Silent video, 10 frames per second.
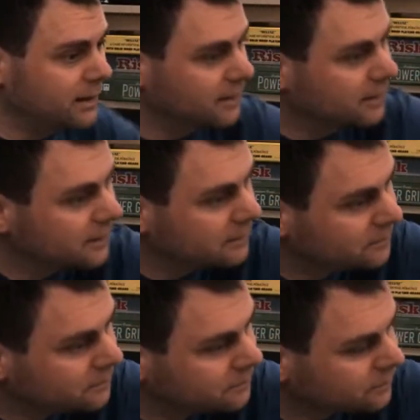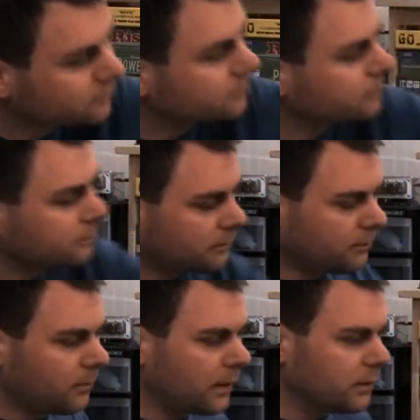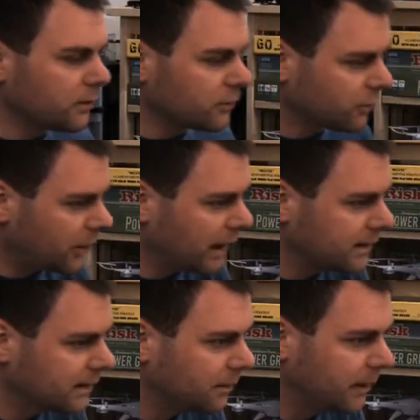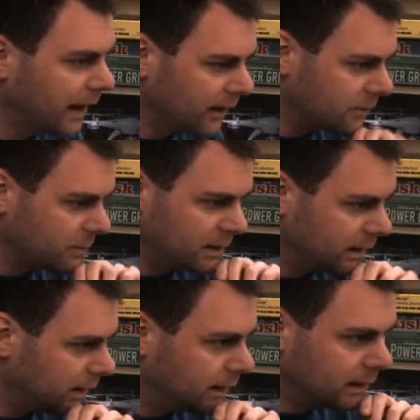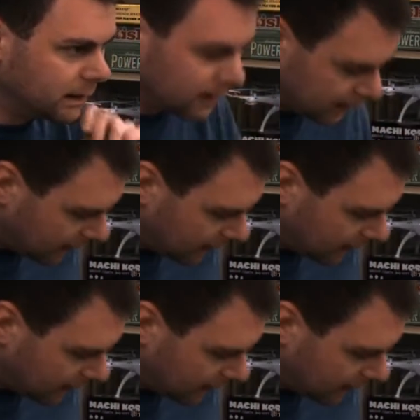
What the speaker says: keys. This also has some that have to be done